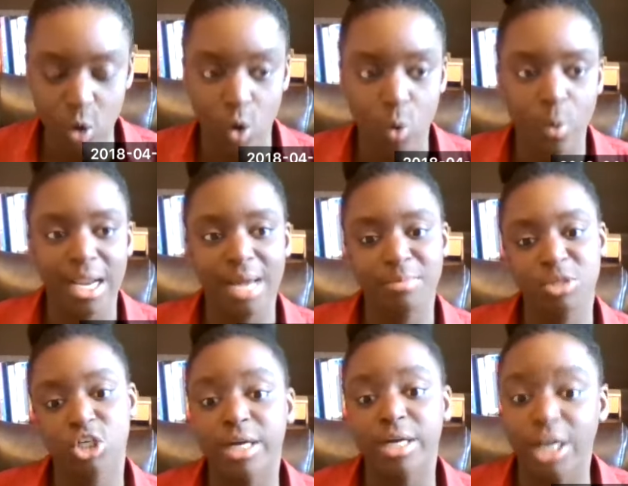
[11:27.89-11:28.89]
Or when I'm
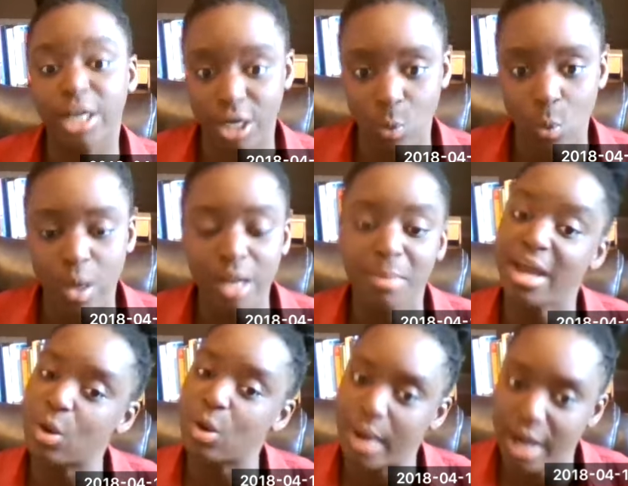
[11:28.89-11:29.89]
triggered, what am
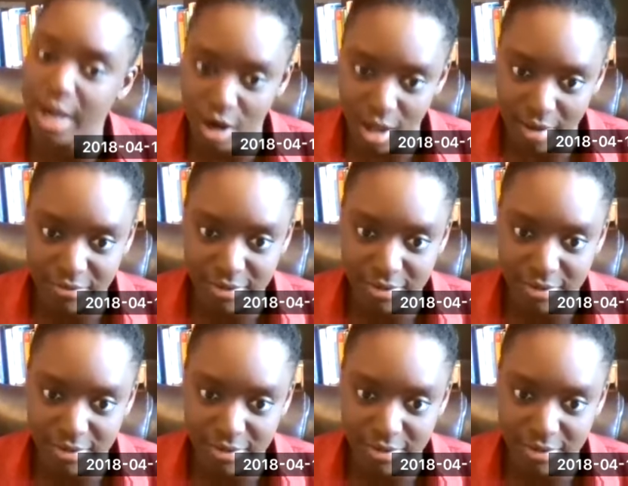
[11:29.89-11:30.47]
I aware of?